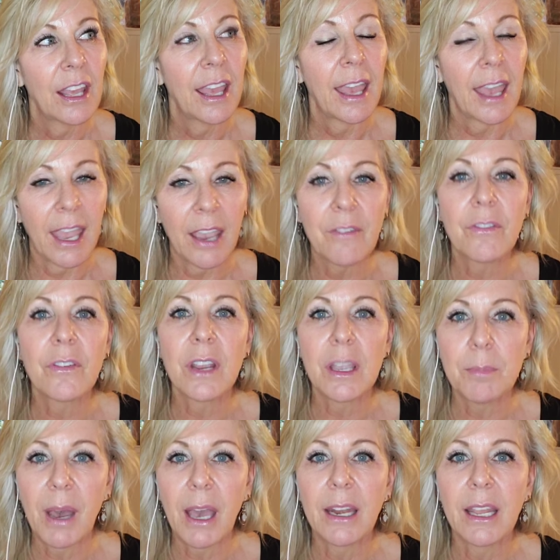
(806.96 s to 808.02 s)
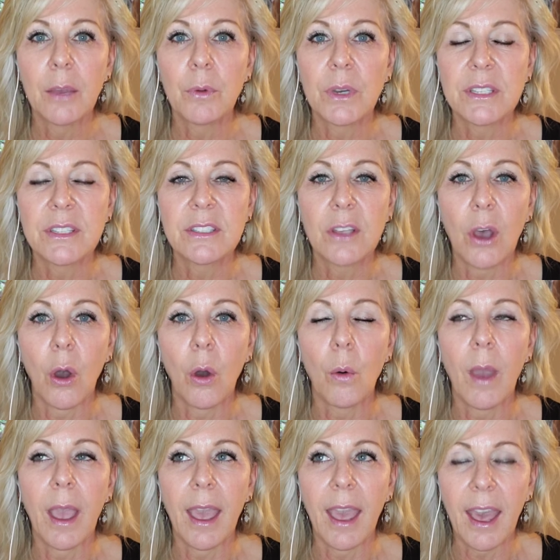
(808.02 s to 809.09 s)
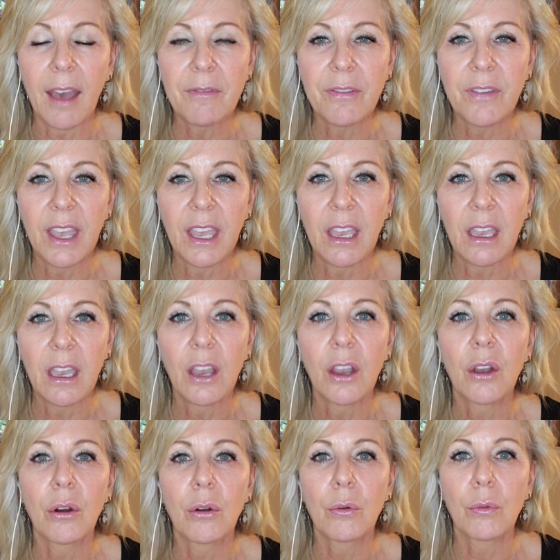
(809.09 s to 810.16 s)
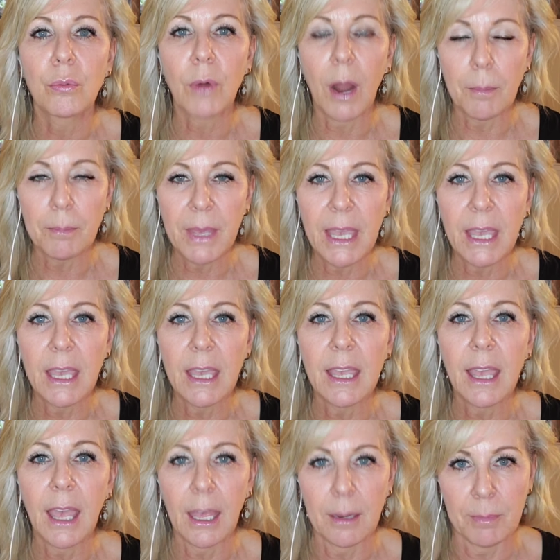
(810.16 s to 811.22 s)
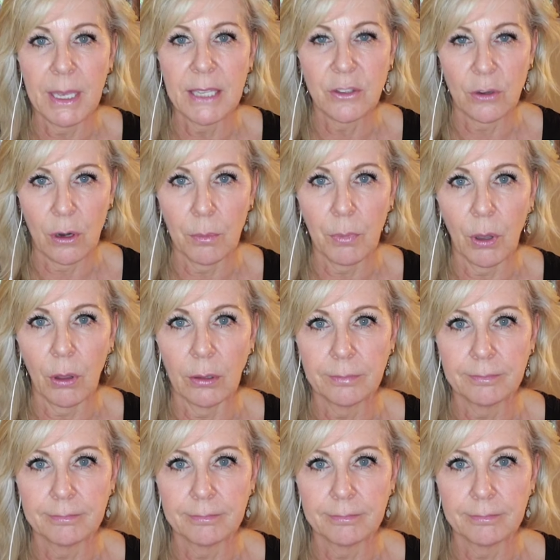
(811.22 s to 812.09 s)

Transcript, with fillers: everybody was so effing grumpy and miserable.